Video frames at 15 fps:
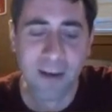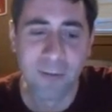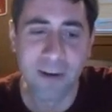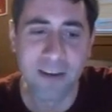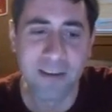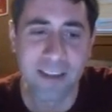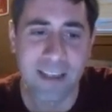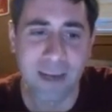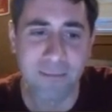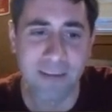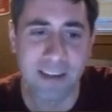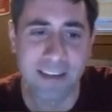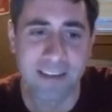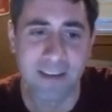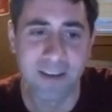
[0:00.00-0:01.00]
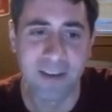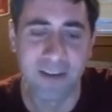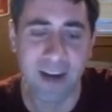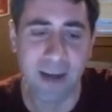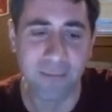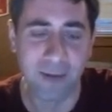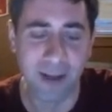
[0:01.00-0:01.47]
When you step, this is her
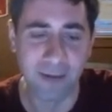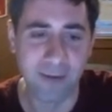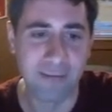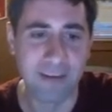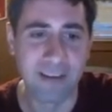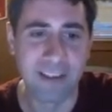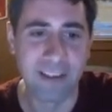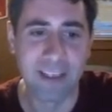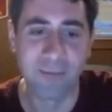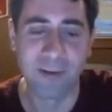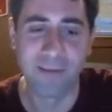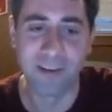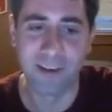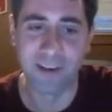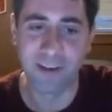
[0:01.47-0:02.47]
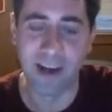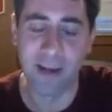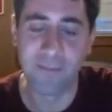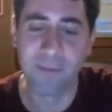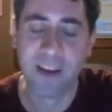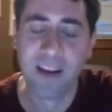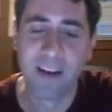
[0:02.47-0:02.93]
trap, by the way, when you stepped over her
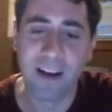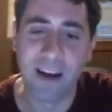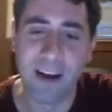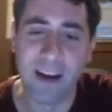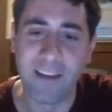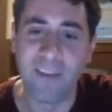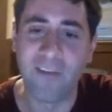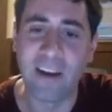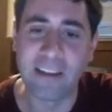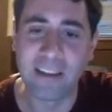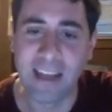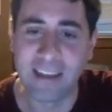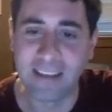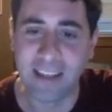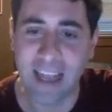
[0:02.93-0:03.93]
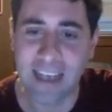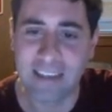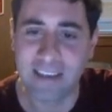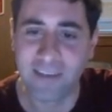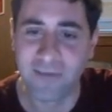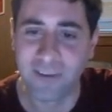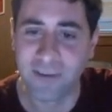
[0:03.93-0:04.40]
trap. The fact that that
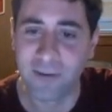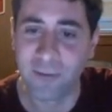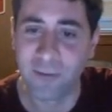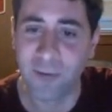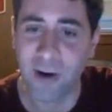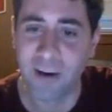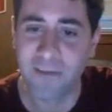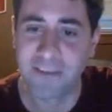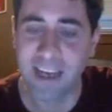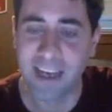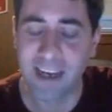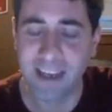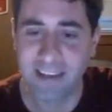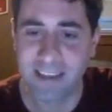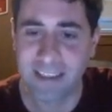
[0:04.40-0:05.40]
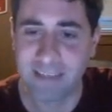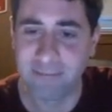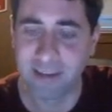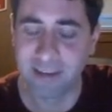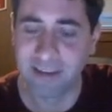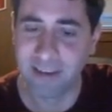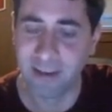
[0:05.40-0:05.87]
lasted for 12 seconds
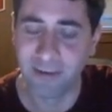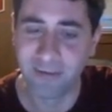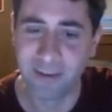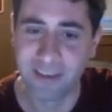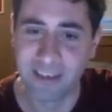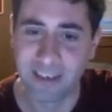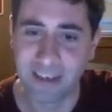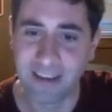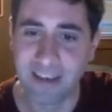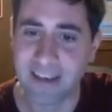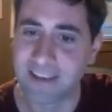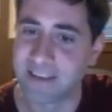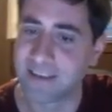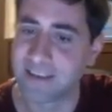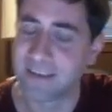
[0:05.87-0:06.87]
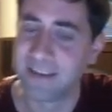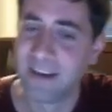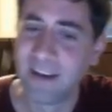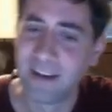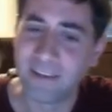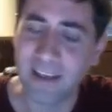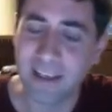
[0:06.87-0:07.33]
seemed a little ridiculous.
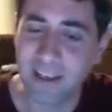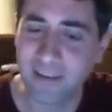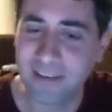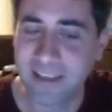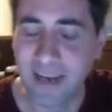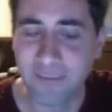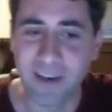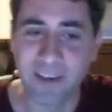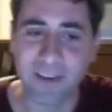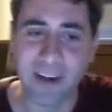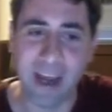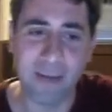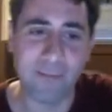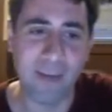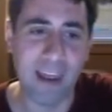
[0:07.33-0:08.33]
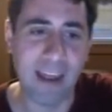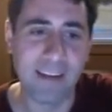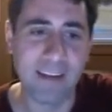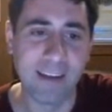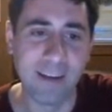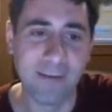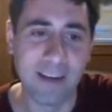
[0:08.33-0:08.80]
Like, you step on a trap
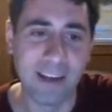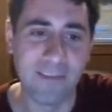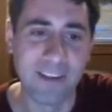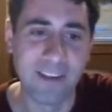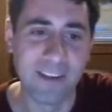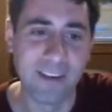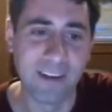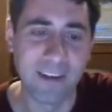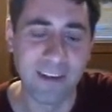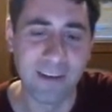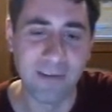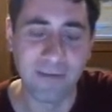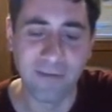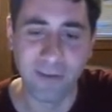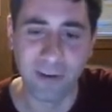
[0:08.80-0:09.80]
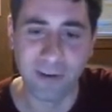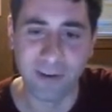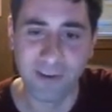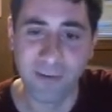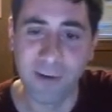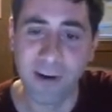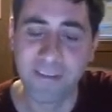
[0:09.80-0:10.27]
and Nidalee would get vision on you
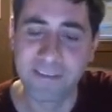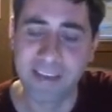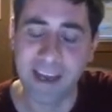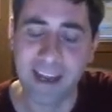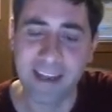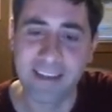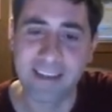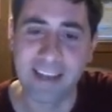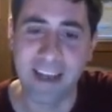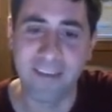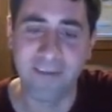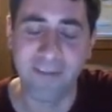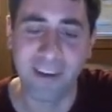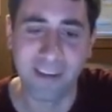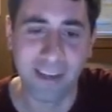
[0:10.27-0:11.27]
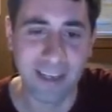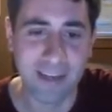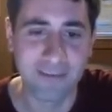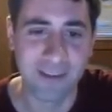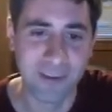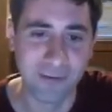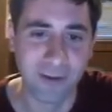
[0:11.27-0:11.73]
for 12 seconds, that felt like
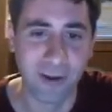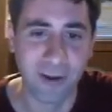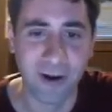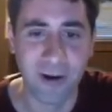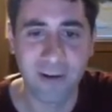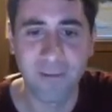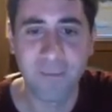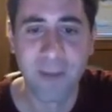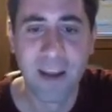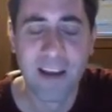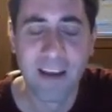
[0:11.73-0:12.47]
it was too long.